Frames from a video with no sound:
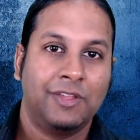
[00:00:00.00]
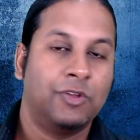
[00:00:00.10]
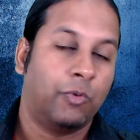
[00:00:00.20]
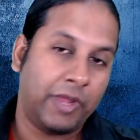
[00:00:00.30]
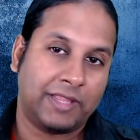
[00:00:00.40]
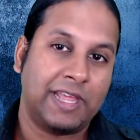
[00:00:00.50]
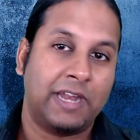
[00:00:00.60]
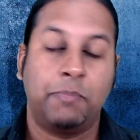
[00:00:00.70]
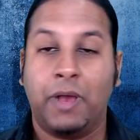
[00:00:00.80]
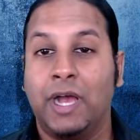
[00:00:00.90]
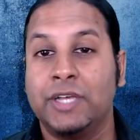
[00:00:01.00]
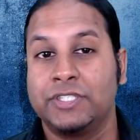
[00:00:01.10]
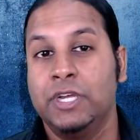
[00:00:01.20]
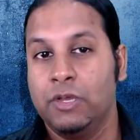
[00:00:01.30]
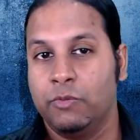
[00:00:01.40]
The week that had
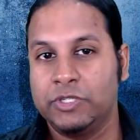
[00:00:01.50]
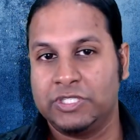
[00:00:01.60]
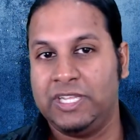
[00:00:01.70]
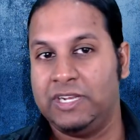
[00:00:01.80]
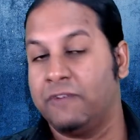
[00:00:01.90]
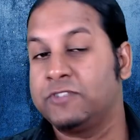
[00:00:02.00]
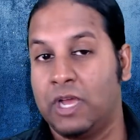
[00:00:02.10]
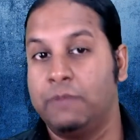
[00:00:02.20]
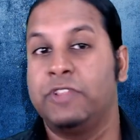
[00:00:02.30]
passed was the enough time